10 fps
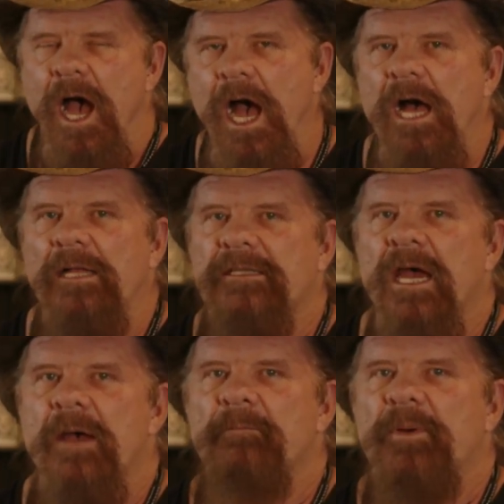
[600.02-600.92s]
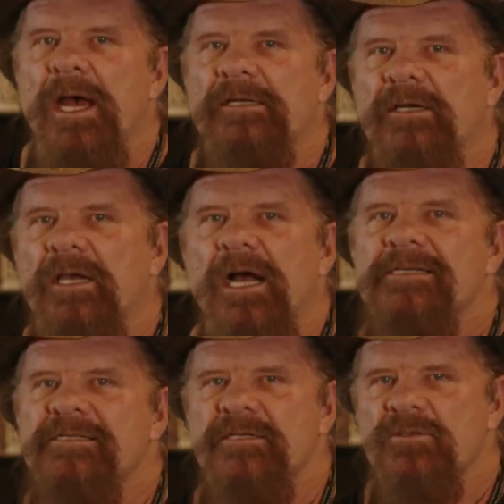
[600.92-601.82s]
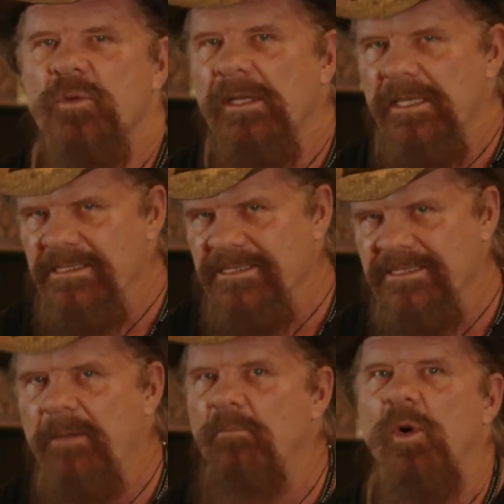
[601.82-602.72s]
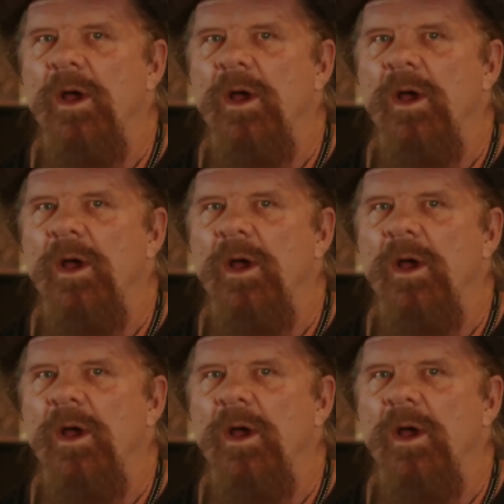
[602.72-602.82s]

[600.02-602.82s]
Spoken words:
All Tom Proctor concerts will in some